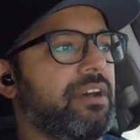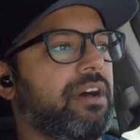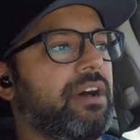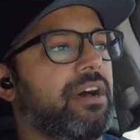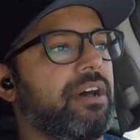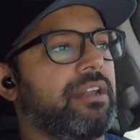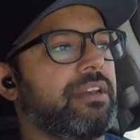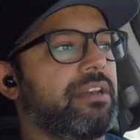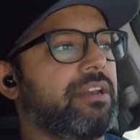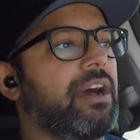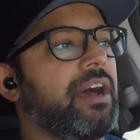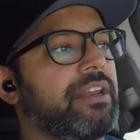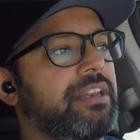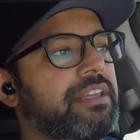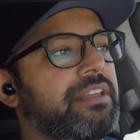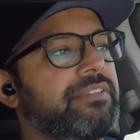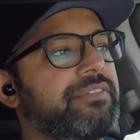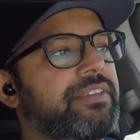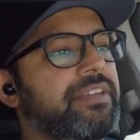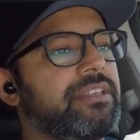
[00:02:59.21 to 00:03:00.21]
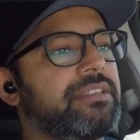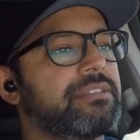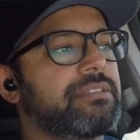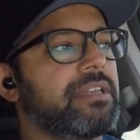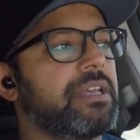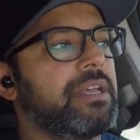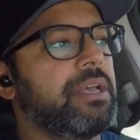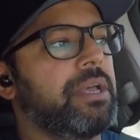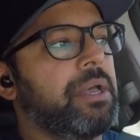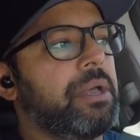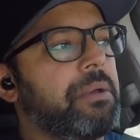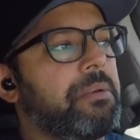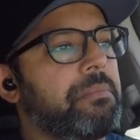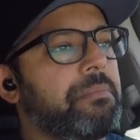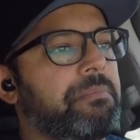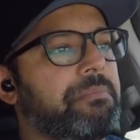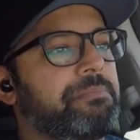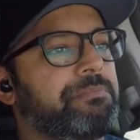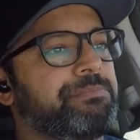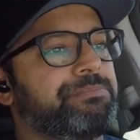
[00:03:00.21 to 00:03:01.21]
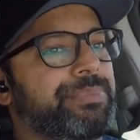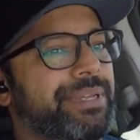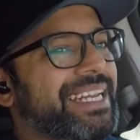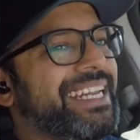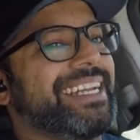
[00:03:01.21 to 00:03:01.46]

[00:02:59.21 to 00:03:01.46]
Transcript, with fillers: on non EVs but